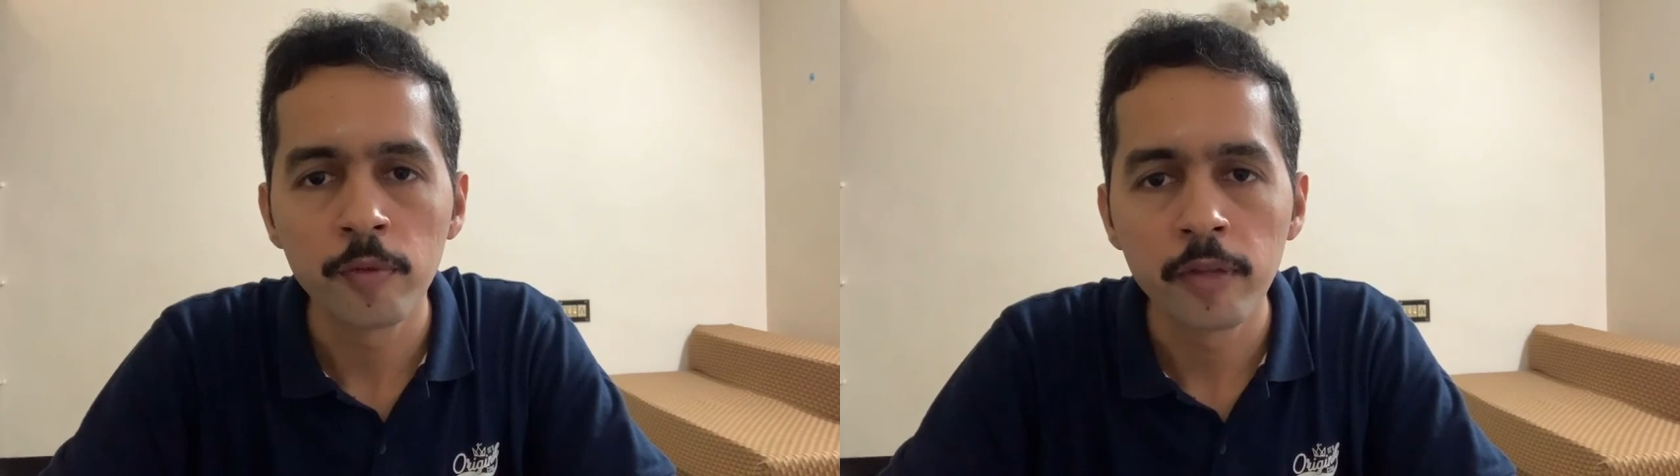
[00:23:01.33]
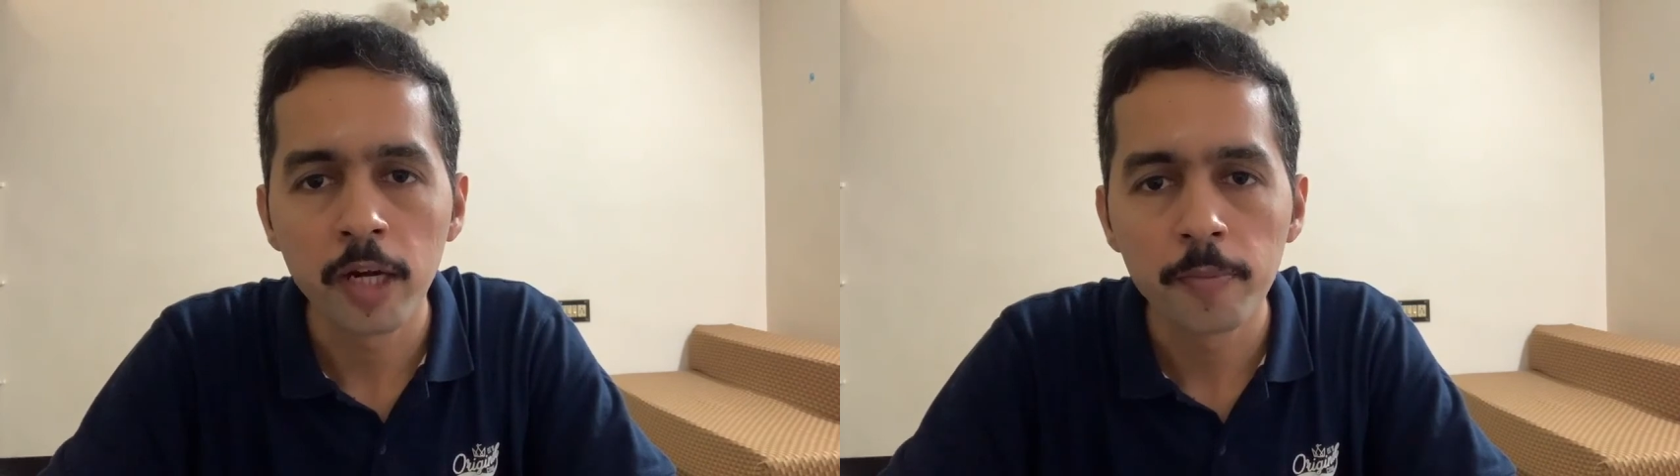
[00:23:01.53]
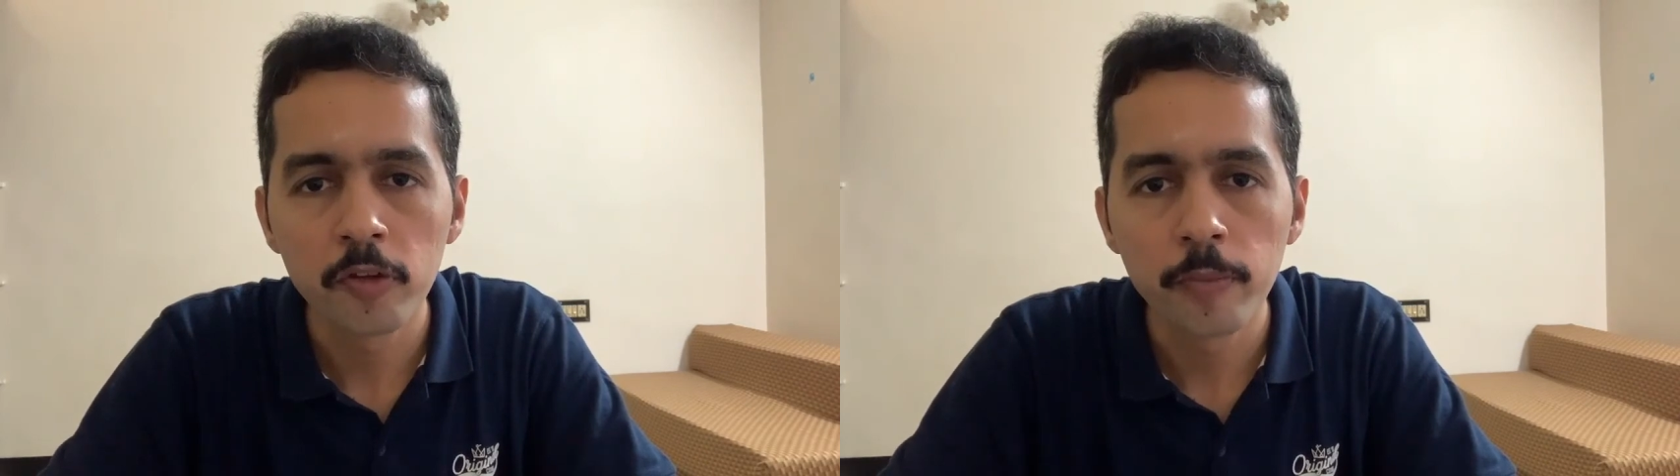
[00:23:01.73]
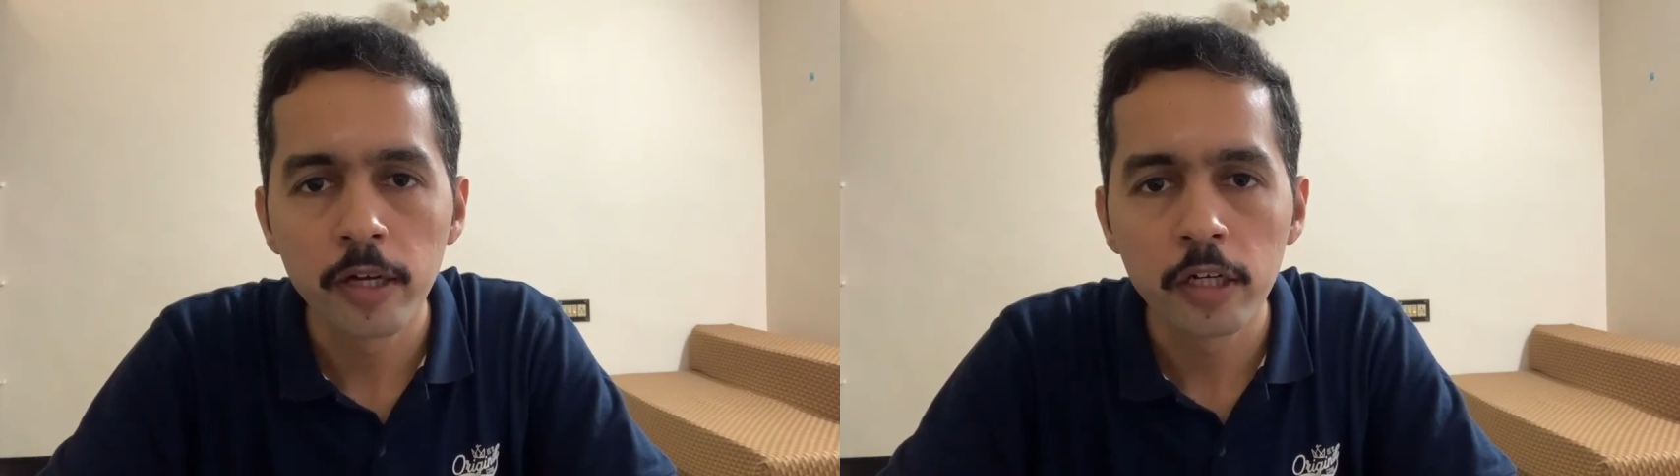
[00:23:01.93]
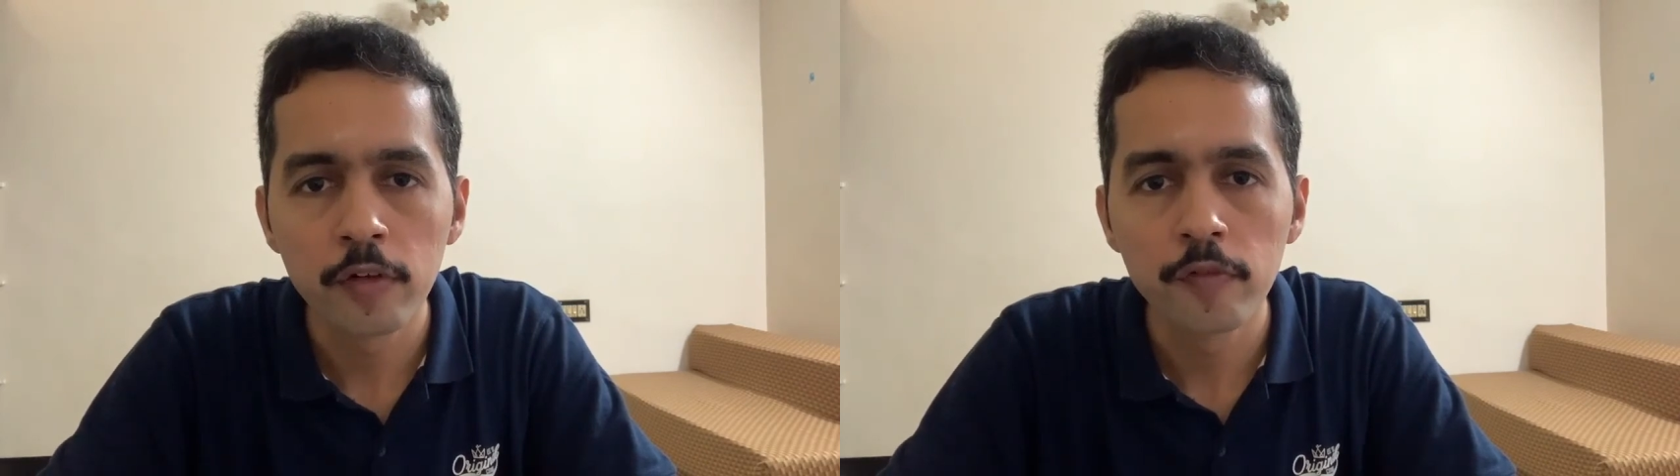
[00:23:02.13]
that
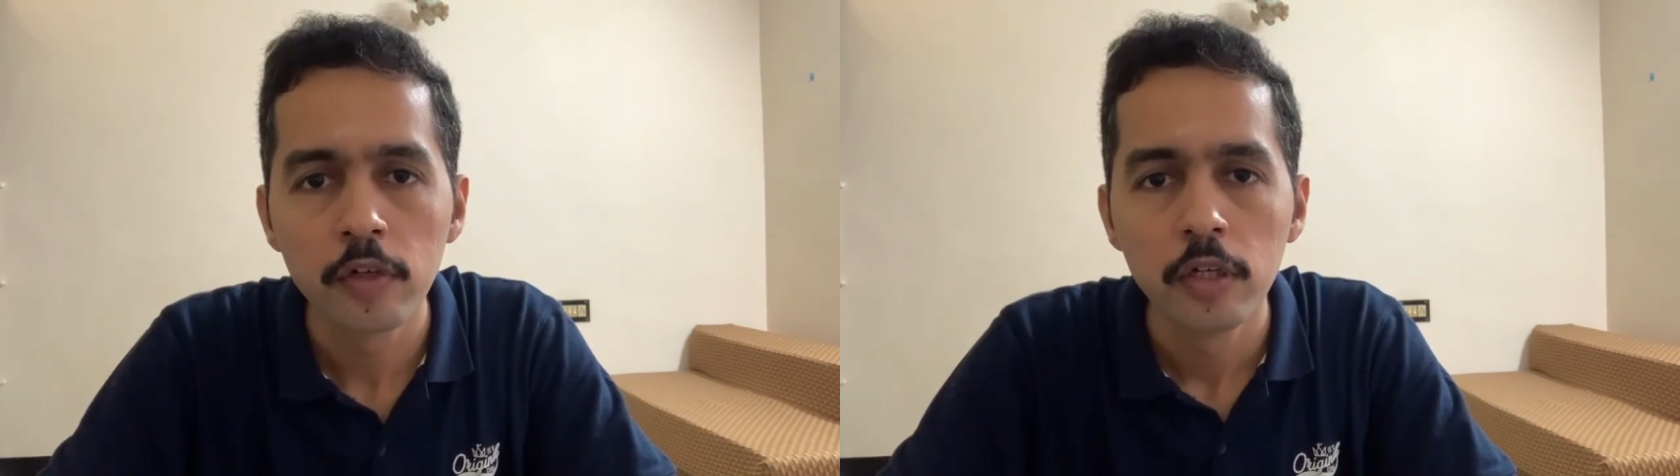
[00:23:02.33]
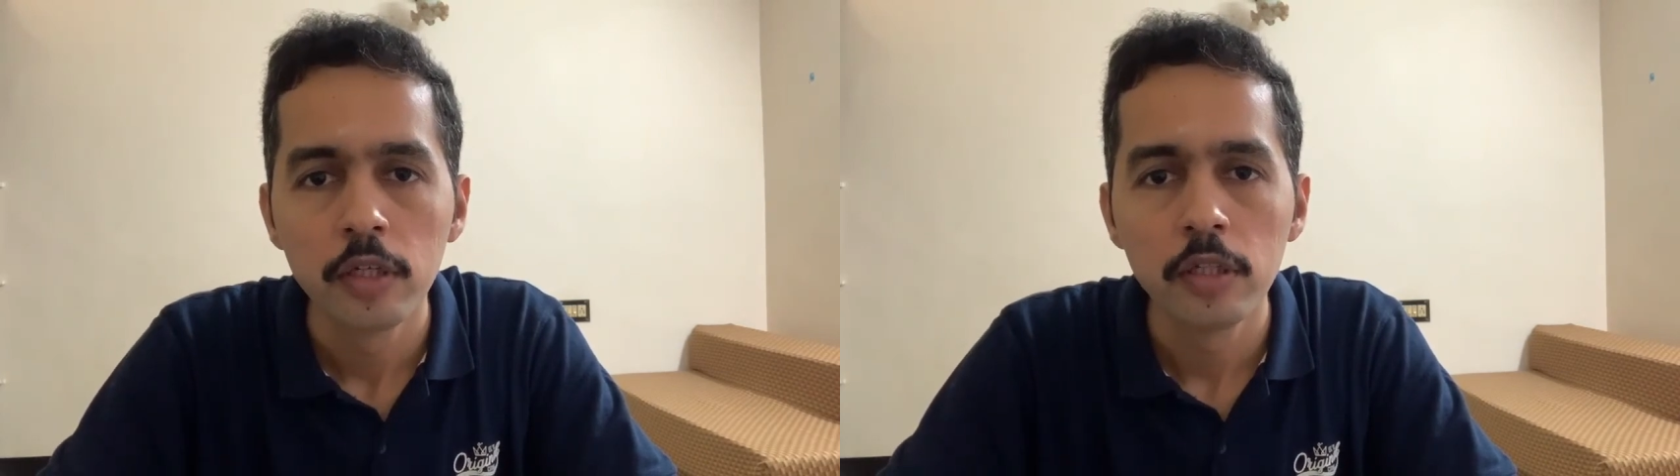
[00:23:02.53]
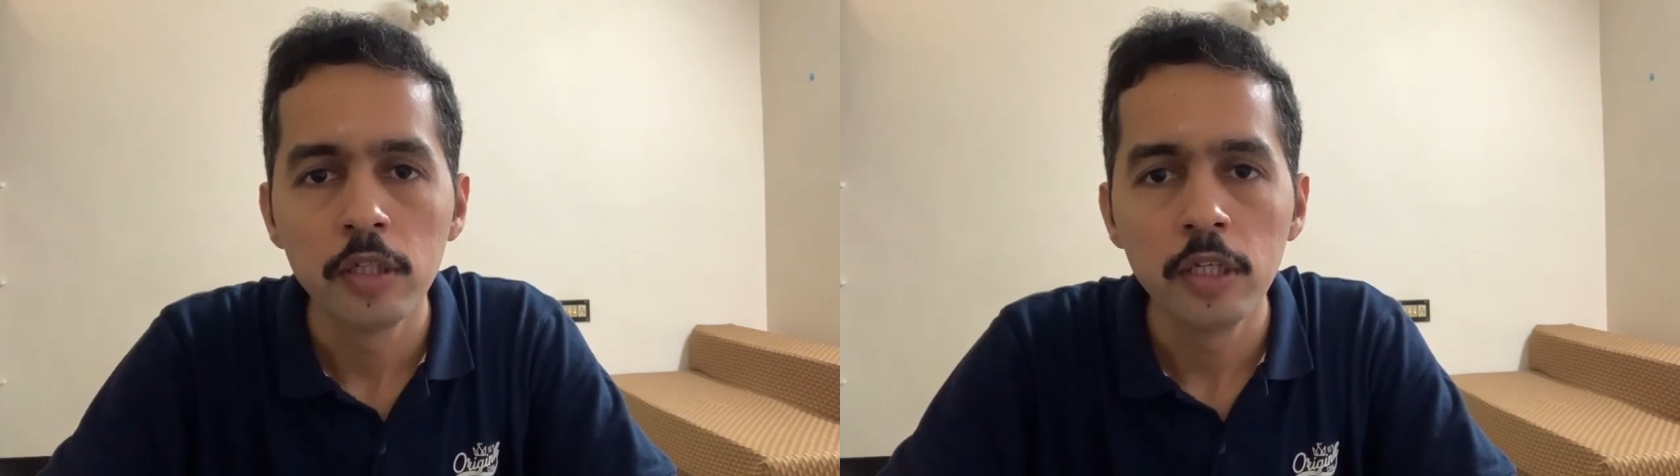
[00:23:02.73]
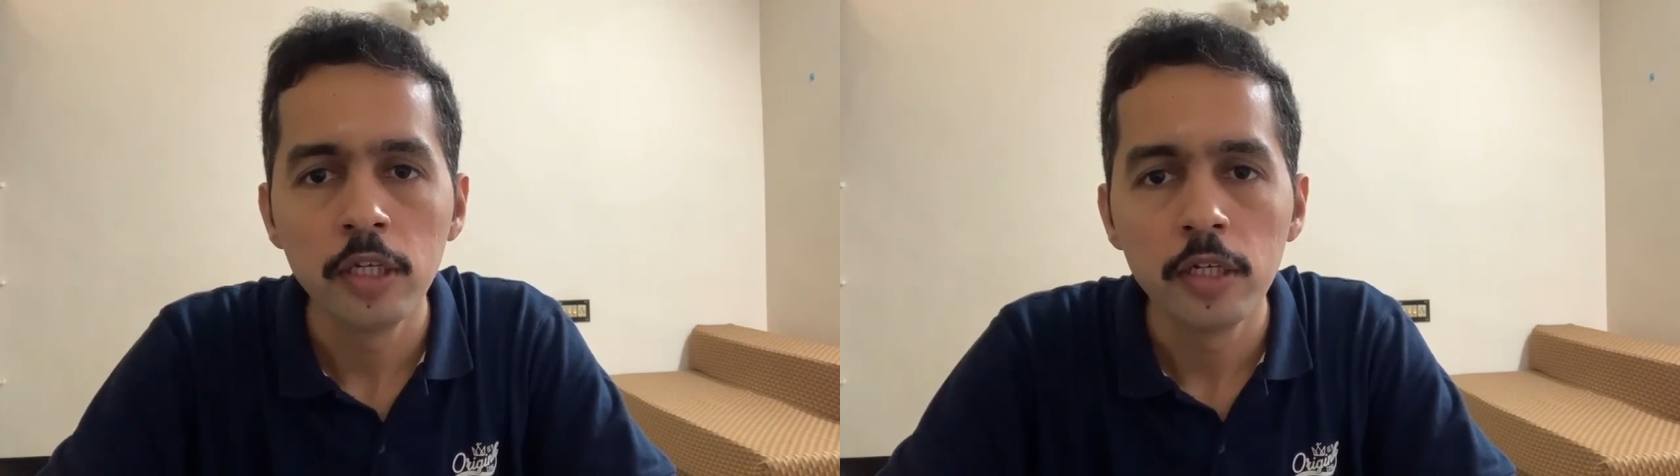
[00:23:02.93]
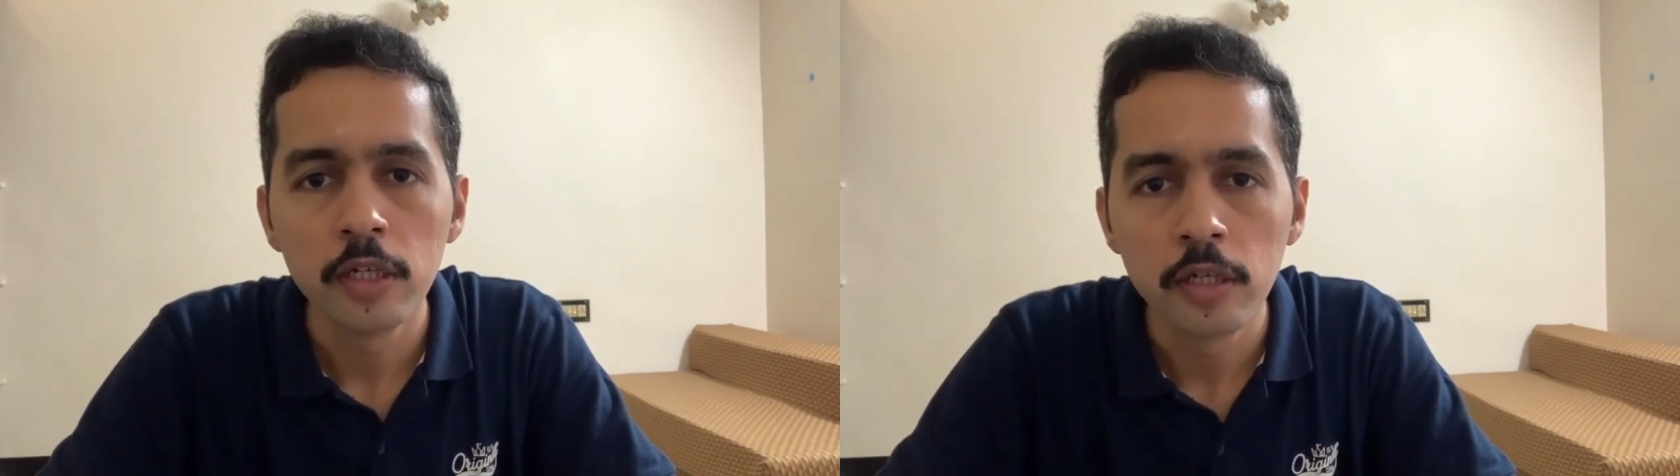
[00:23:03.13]
perspective, the